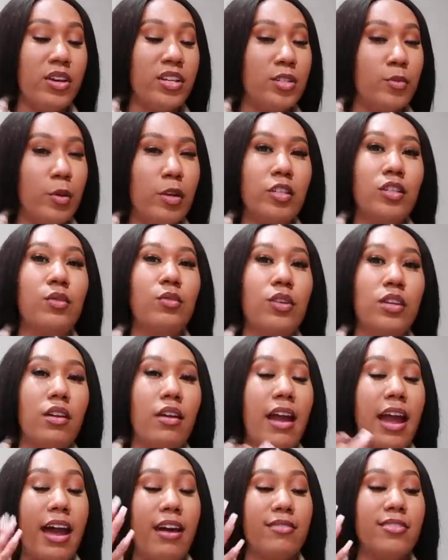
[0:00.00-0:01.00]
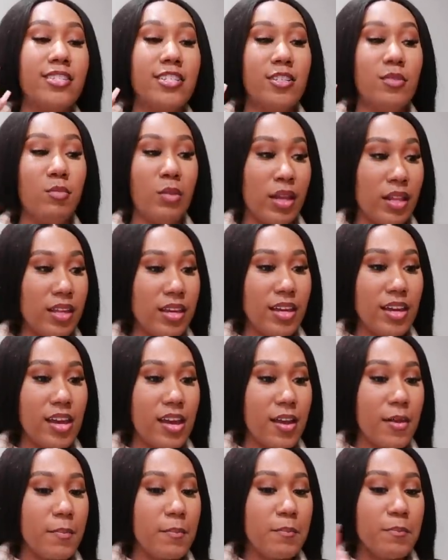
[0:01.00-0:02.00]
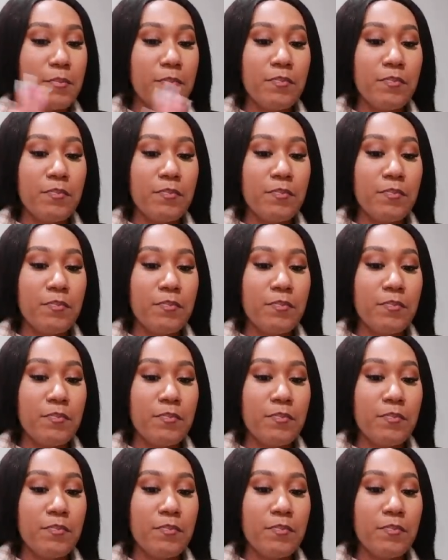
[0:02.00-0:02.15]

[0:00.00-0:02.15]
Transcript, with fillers: especially when you're out smelling it.